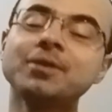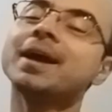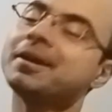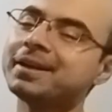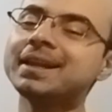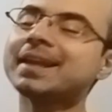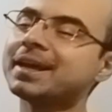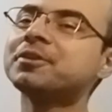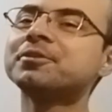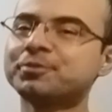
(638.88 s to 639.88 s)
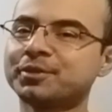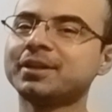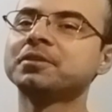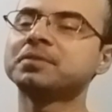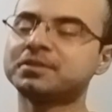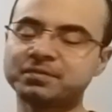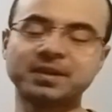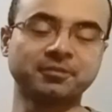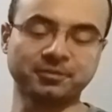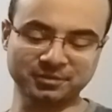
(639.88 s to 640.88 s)
I really liked the Rusical. It was a
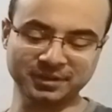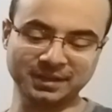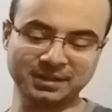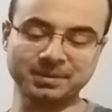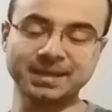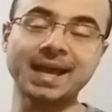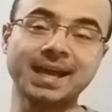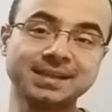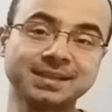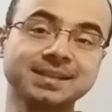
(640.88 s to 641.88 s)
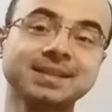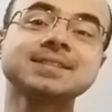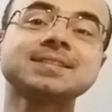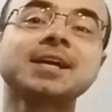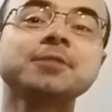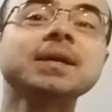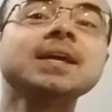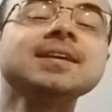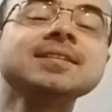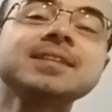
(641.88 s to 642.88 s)
fun Rusical. But yeah, until next time,
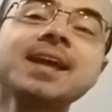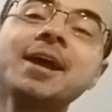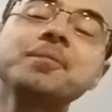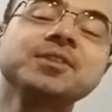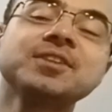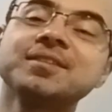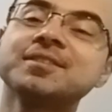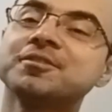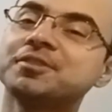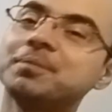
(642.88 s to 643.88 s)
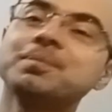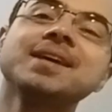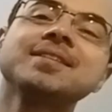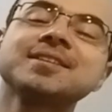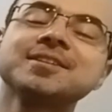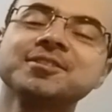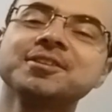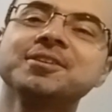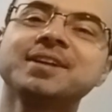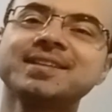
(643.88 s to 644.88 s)
stay happy, stay sis, stay blessed.
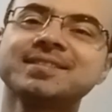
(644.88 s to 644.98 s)
See you guys